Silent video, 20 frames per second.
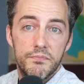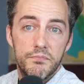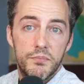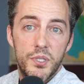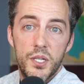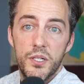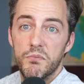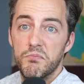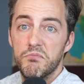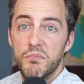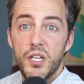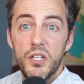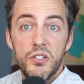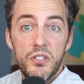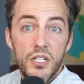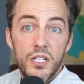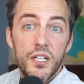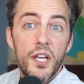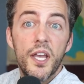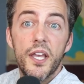but
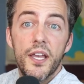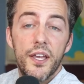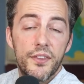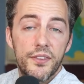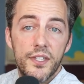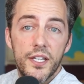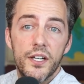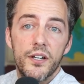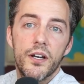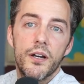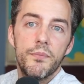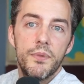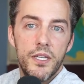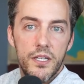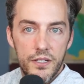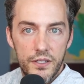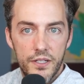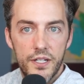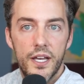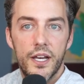until I get there, I'm
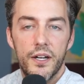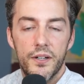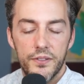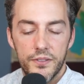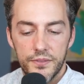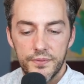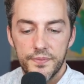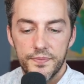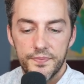here now.